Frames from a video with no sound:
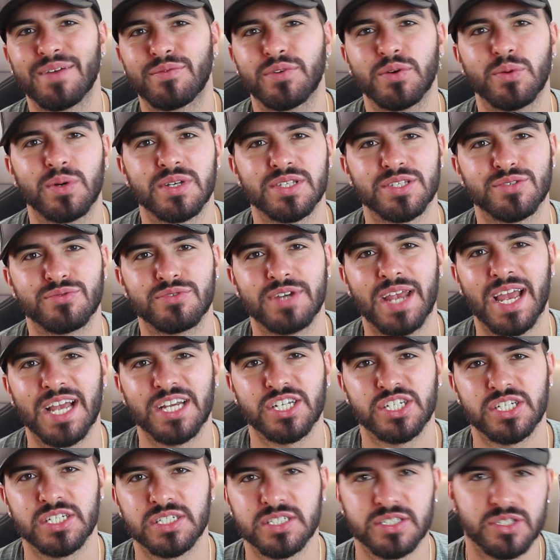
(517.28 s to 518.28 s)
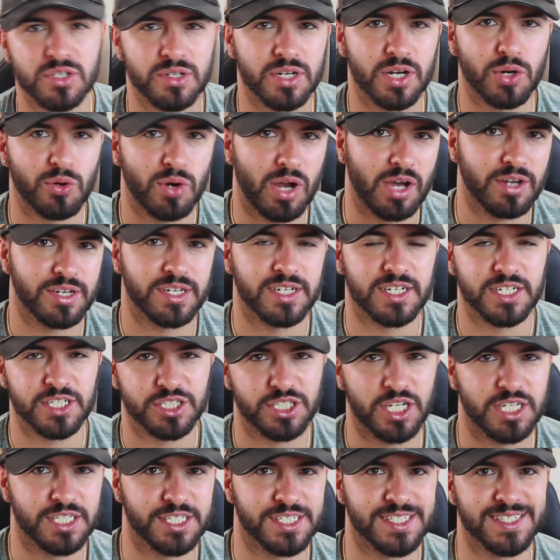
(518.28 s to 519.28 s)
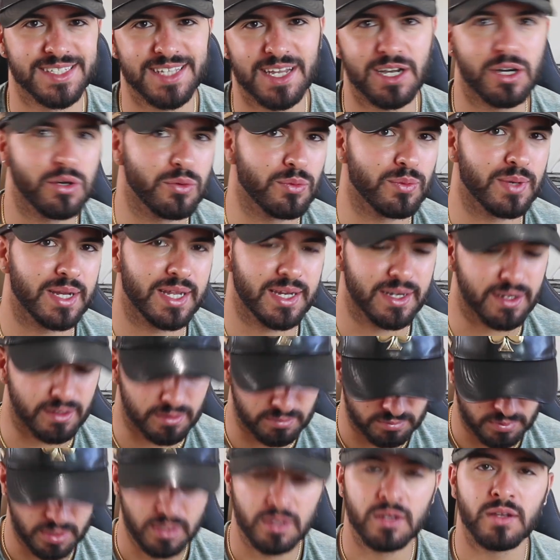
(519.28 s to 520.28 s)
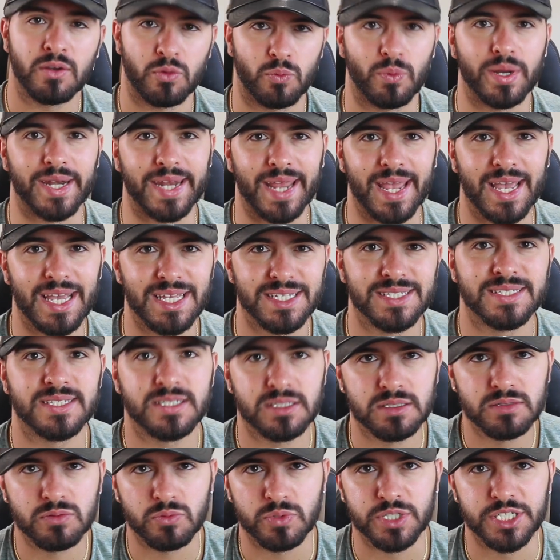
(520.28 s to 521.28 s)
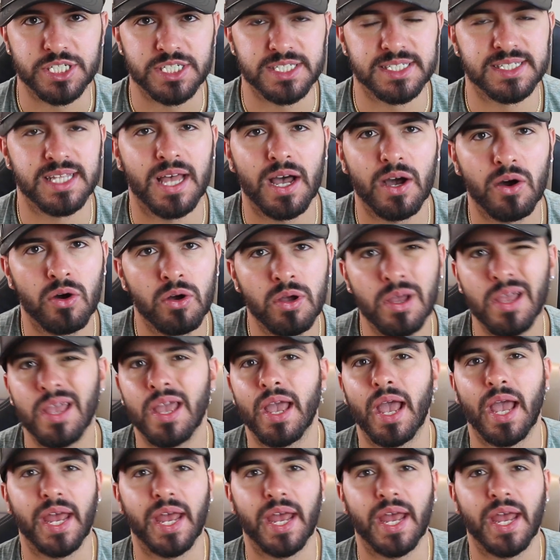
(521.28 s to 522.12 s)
everyone's reaction, so the crowd and the judges now when it ends, which is now,